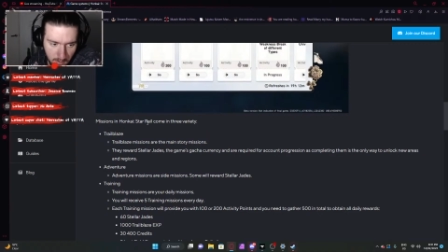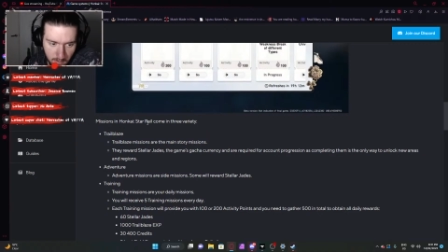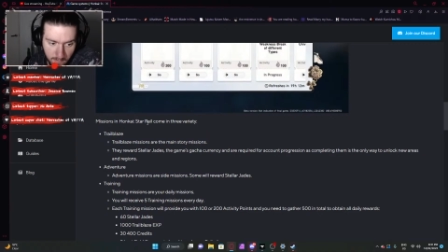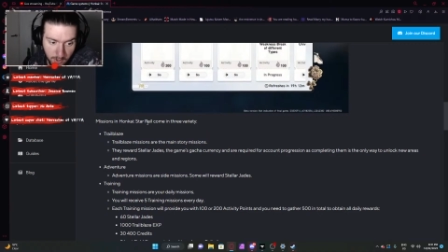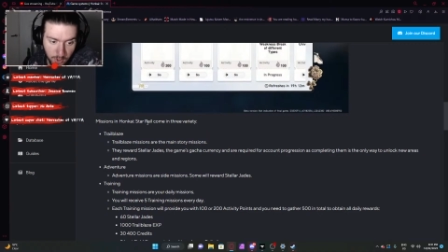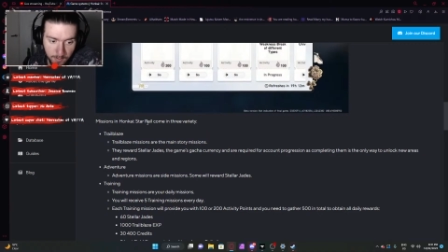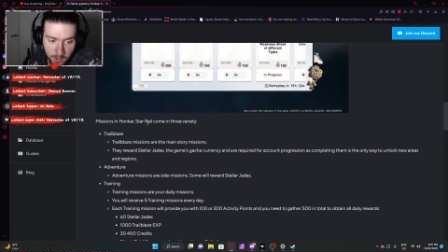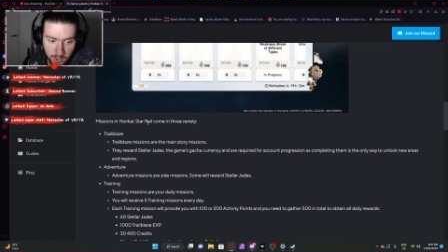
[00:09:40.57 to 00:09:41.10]

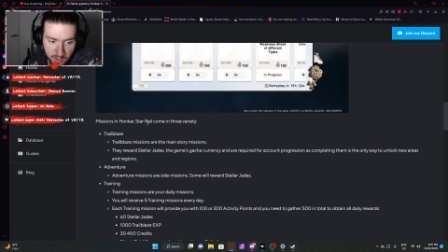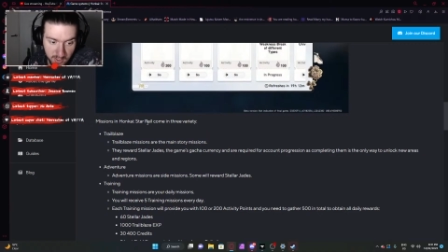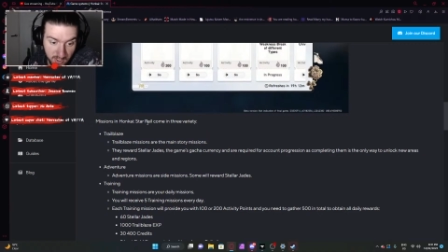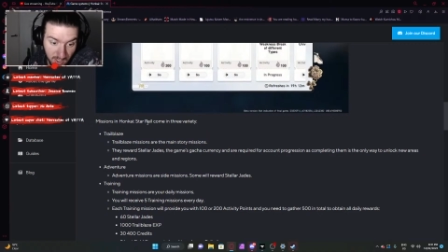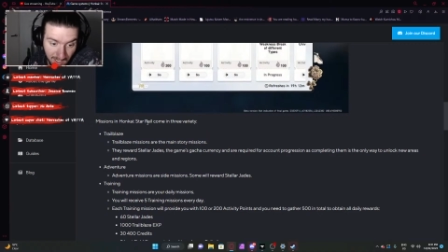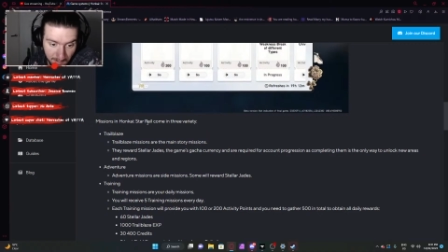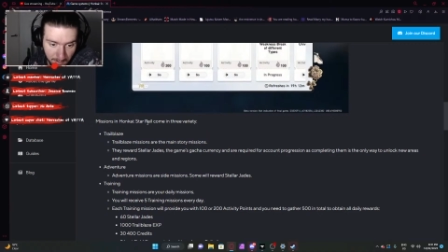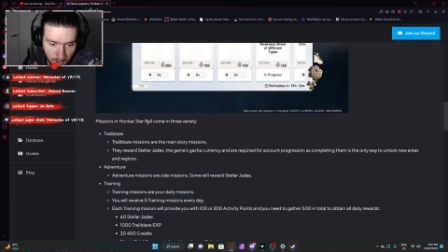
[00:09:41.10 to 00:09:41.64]
Adventure missions are
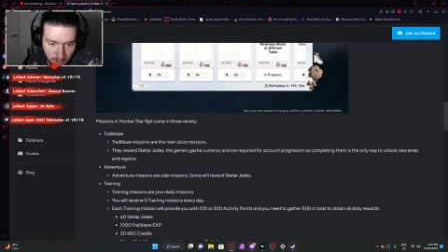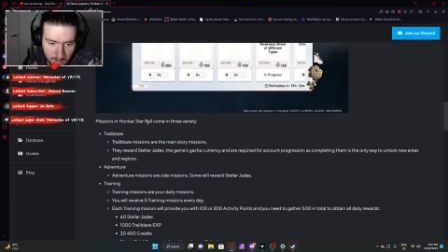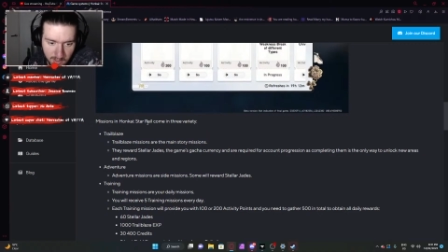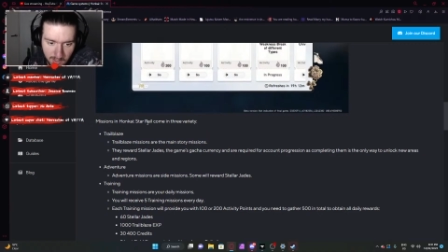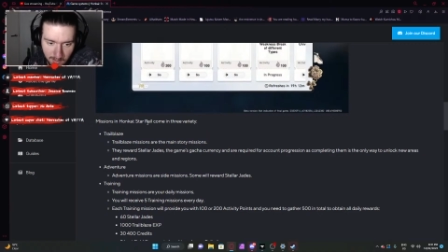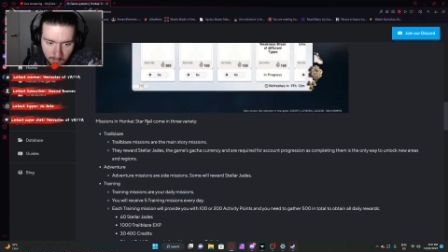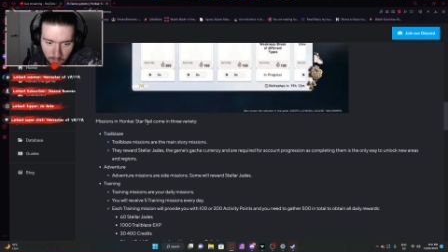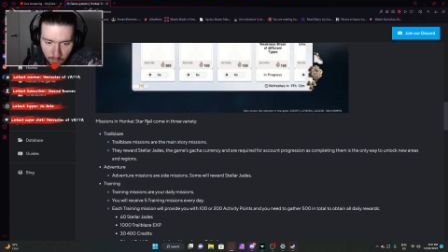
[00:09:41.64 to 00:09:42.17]
side missions.
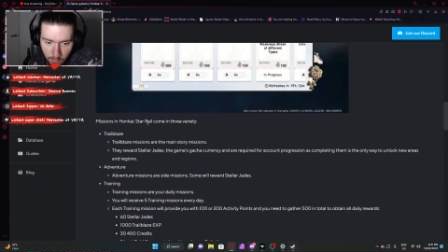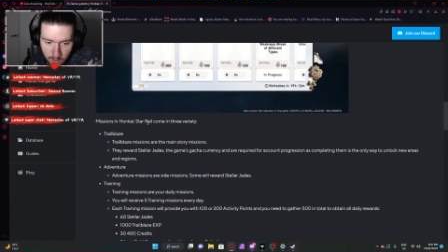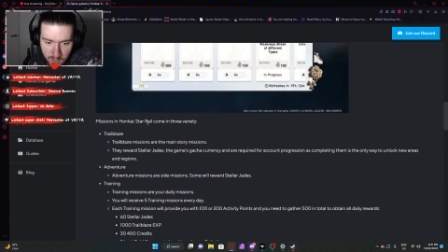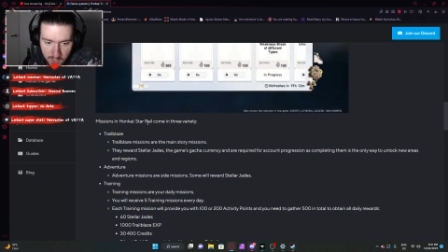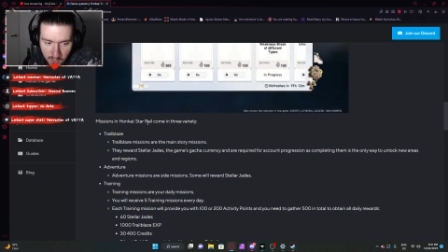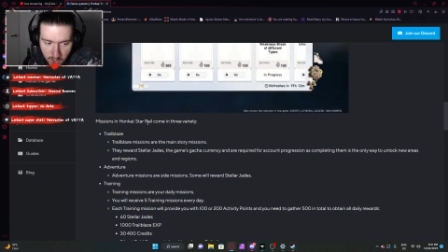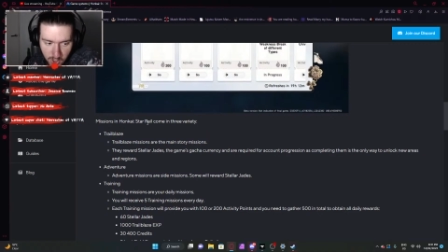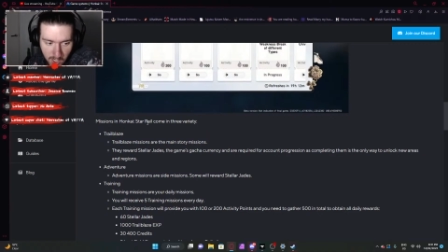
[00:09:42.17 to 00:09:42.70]
Some reward
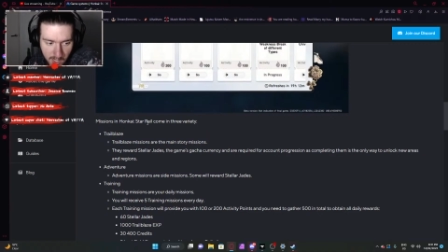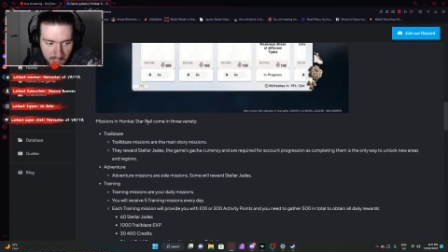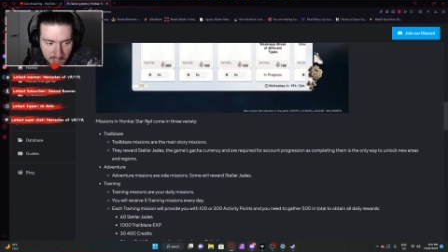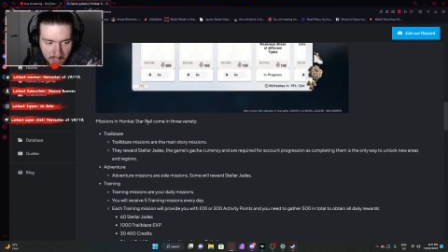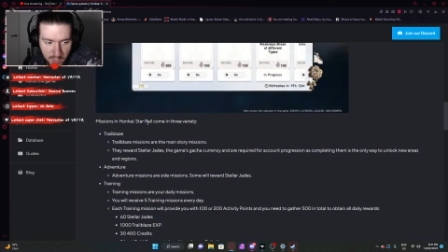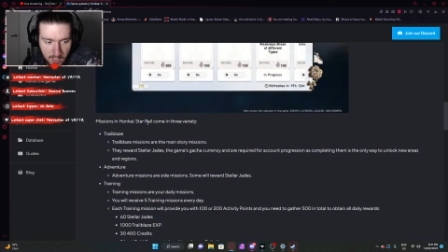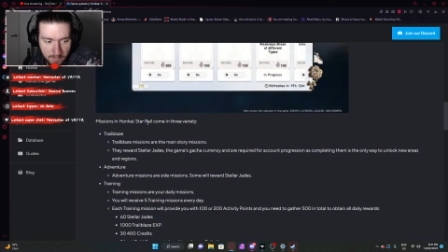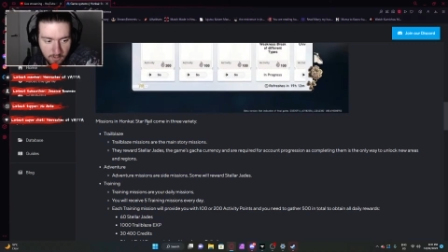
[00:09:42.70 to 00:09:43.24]
Stellar Jades,
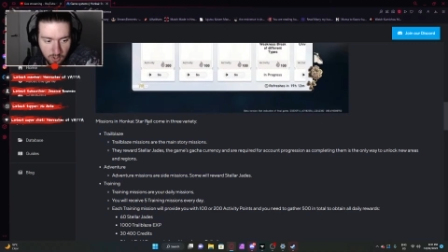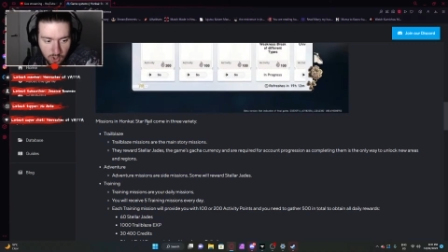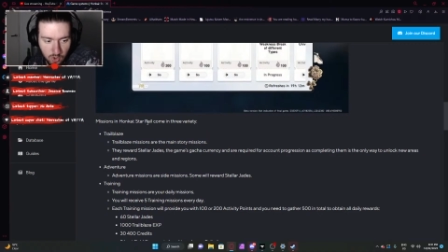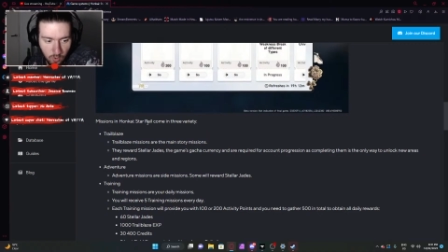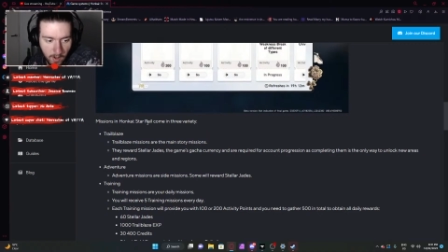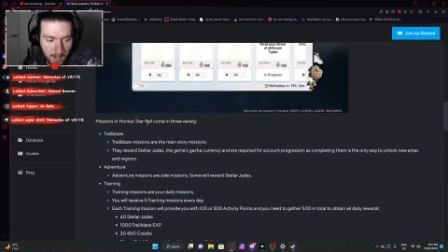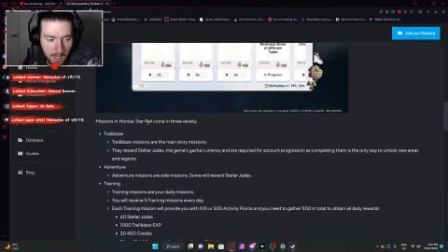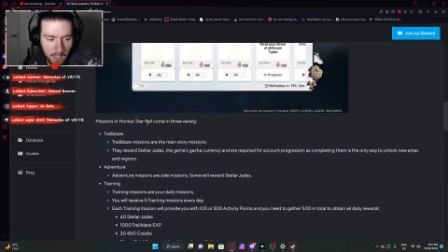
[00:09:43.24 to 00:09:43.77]
and then you have your
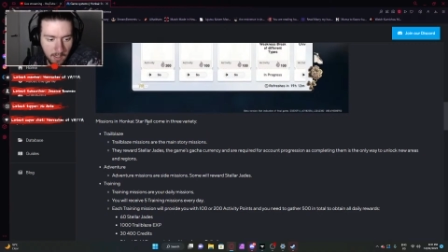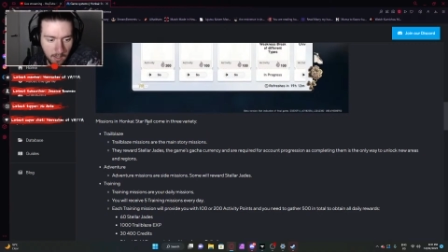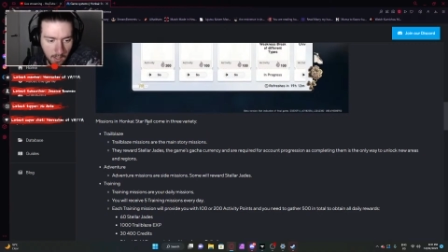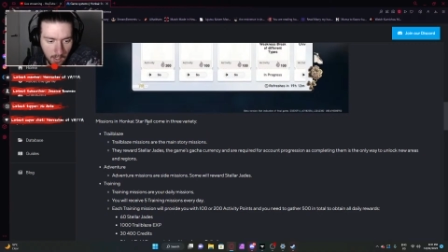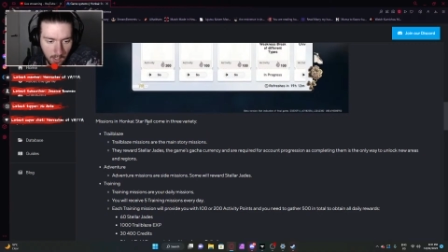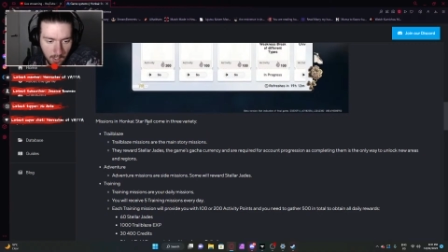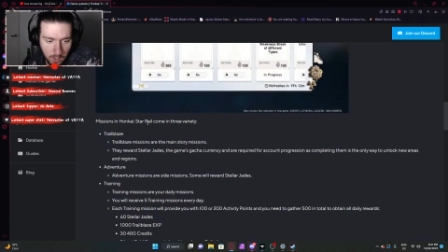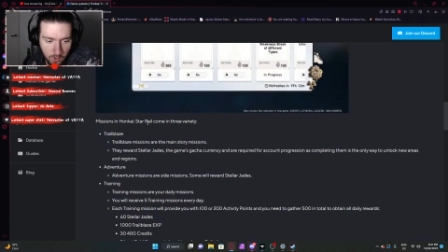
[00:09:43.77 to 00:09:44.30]
training
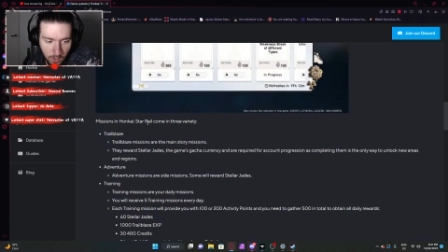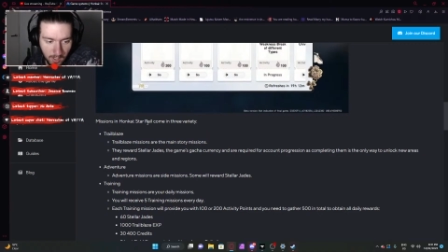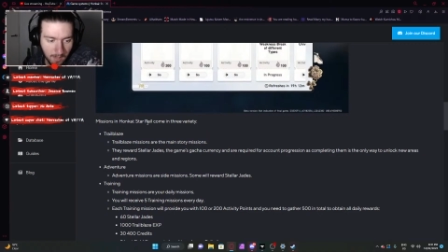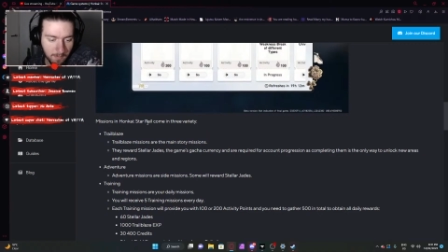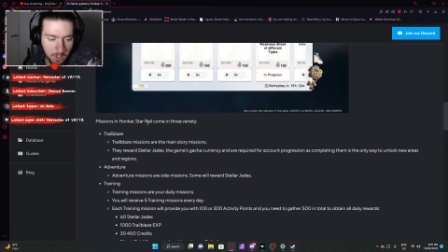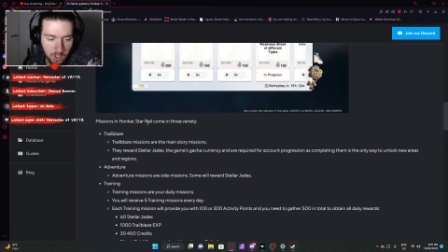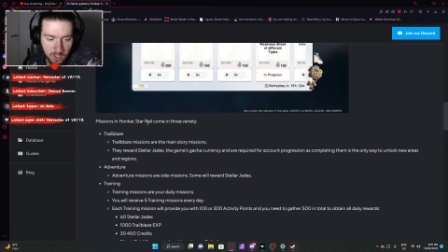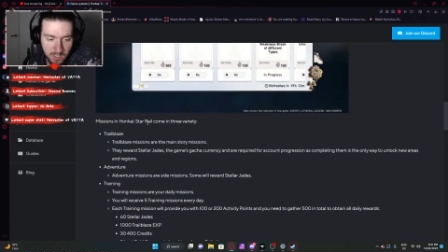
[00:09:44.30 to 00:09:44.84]
Training
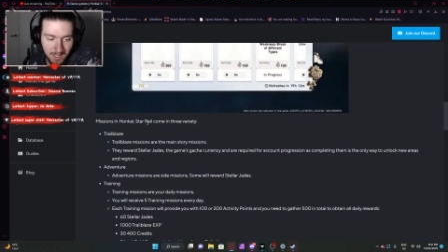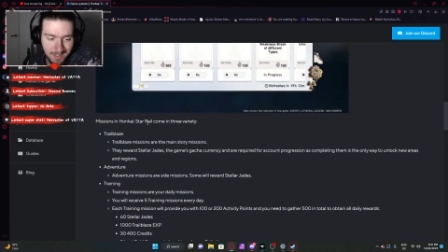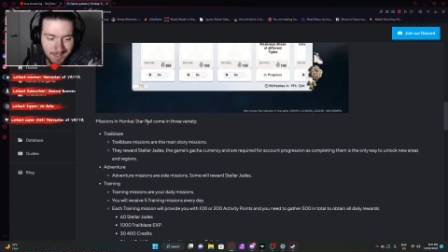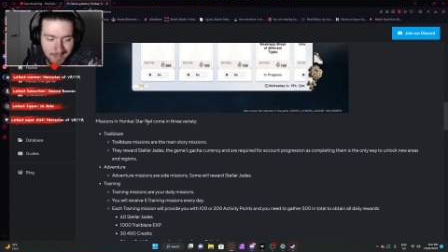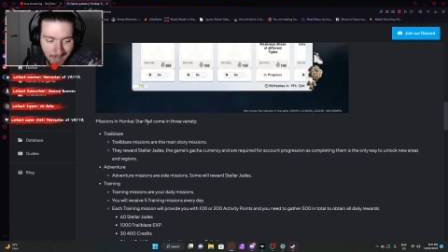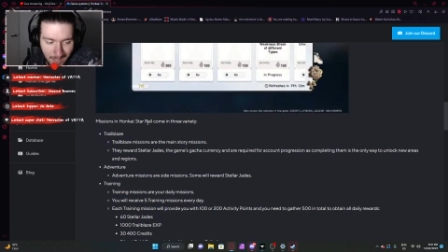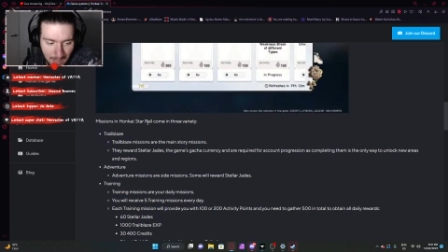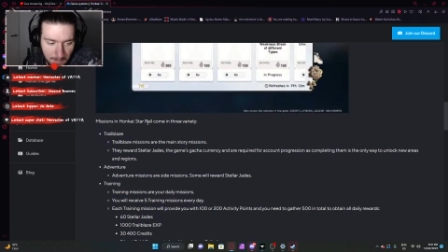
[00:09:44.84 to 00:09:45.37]
missions are
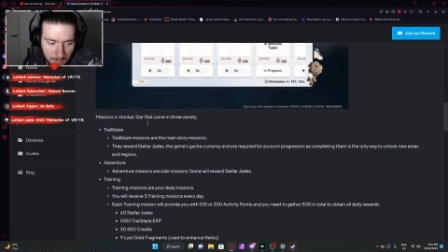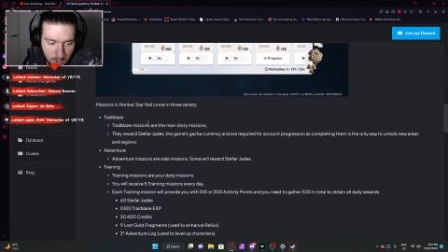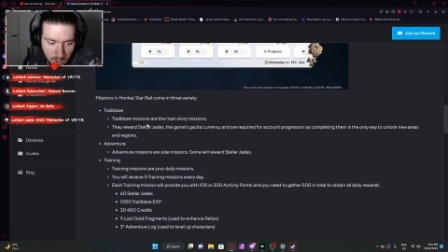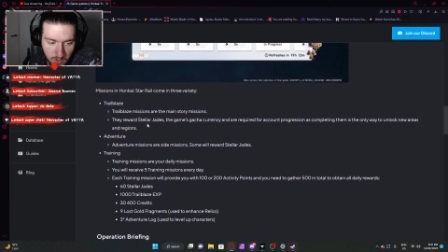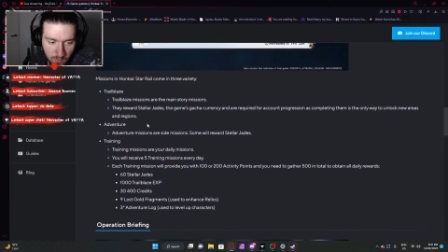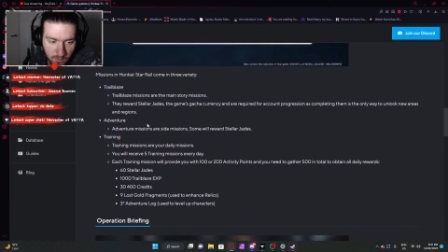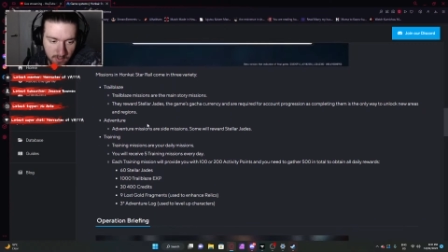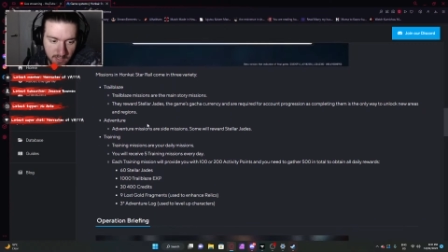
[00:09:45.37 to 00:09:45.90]
daily
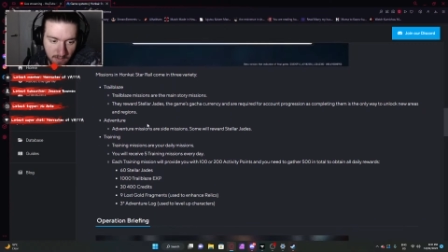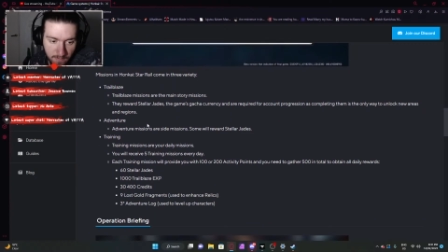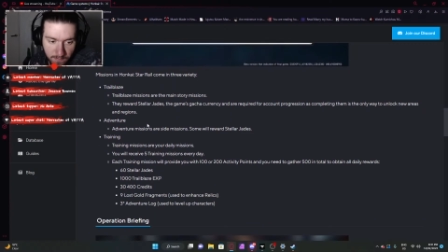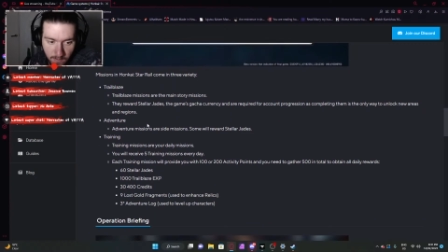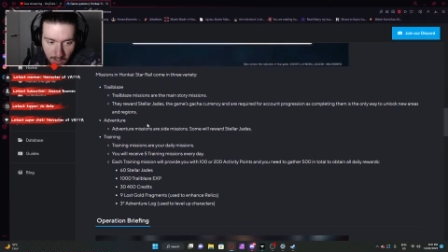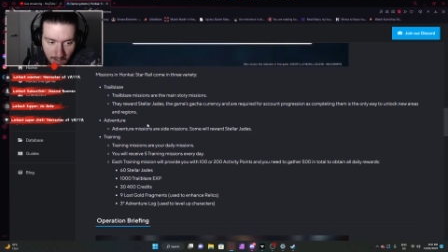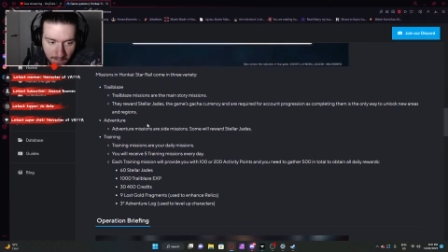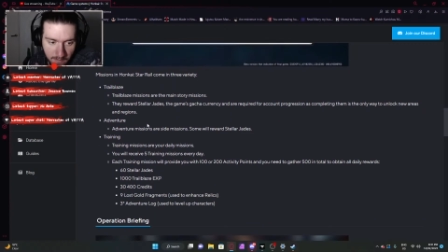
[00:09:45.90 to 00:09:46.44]
missions. You'll receive
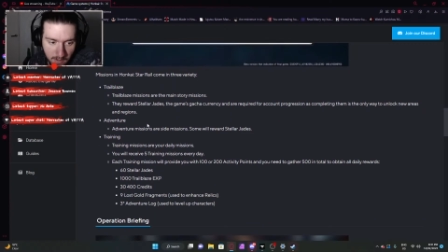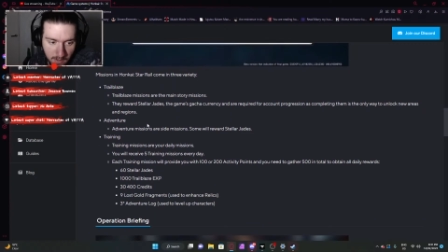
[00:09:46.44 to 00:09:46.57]
five